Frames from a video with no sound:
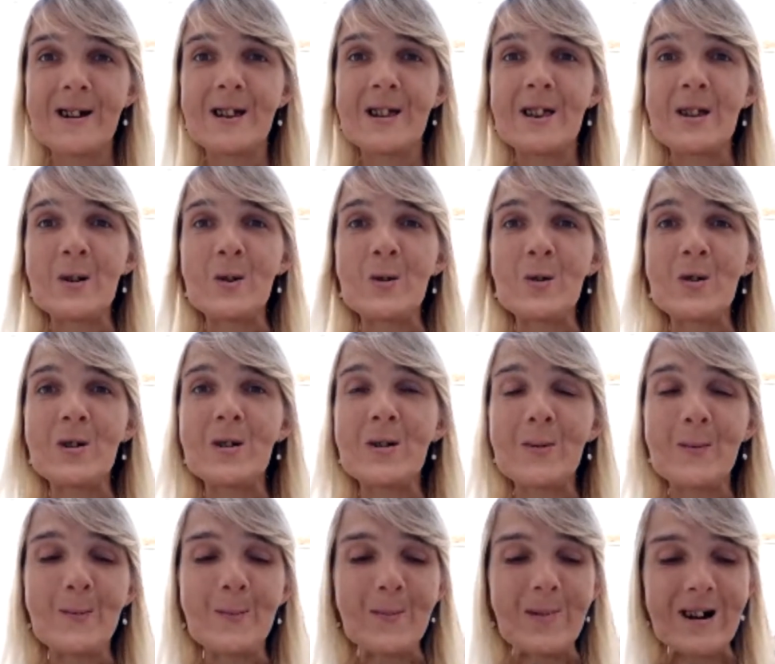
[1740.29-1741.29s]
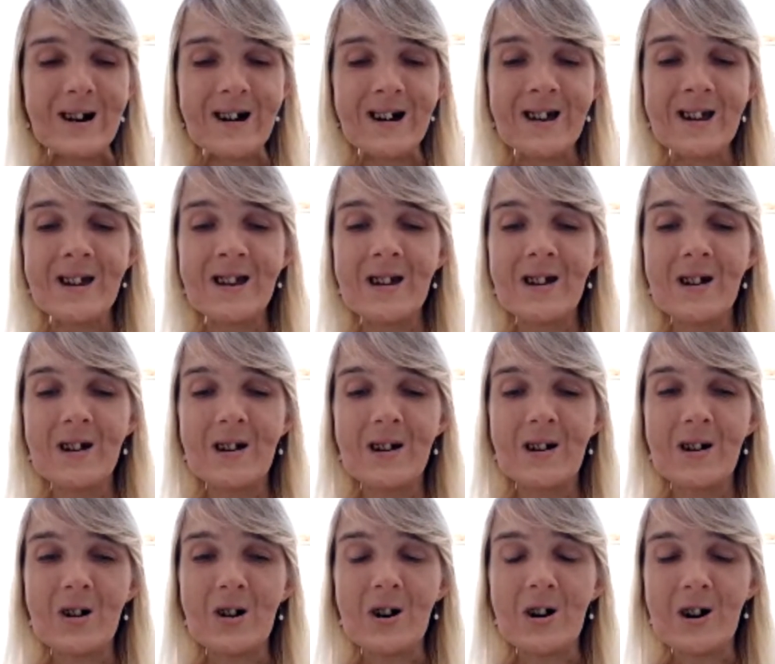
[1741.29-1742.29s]
So my
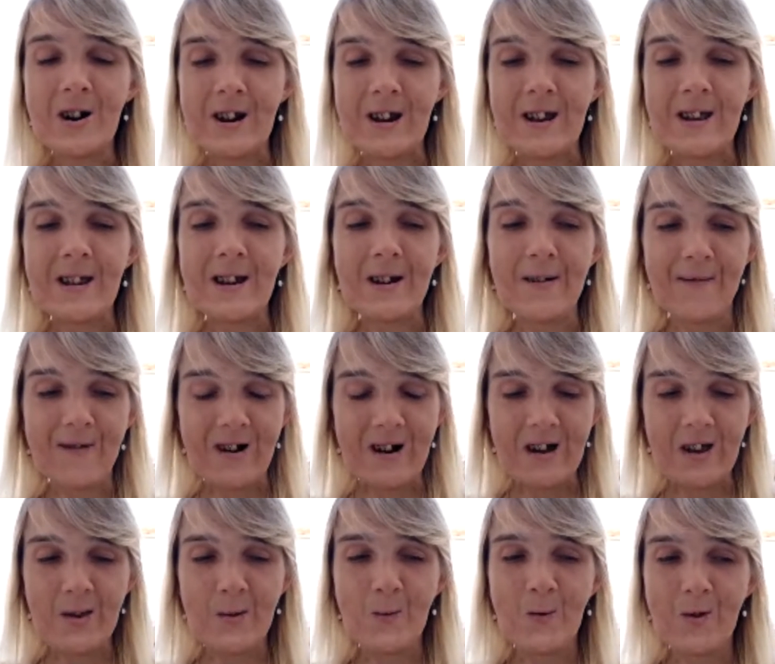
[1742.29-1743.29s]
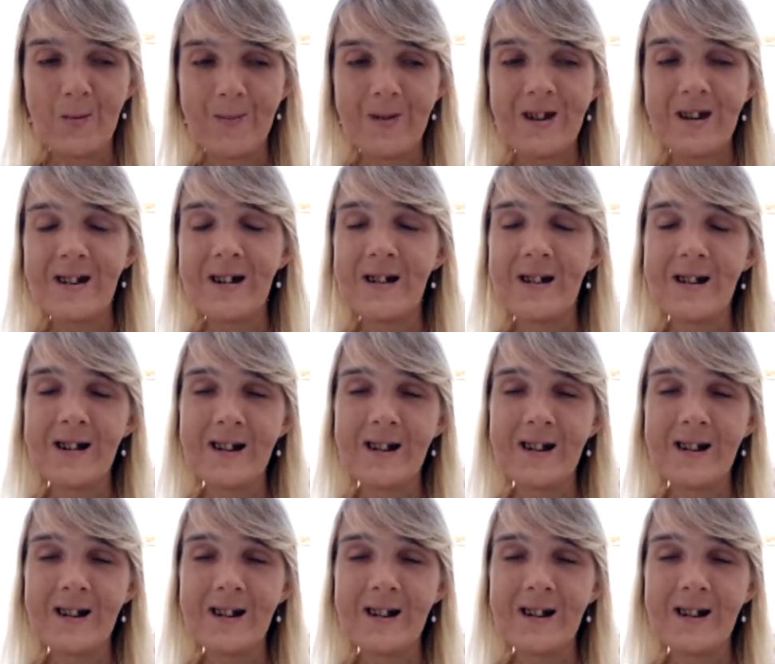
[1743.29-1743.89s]
honest advice would be,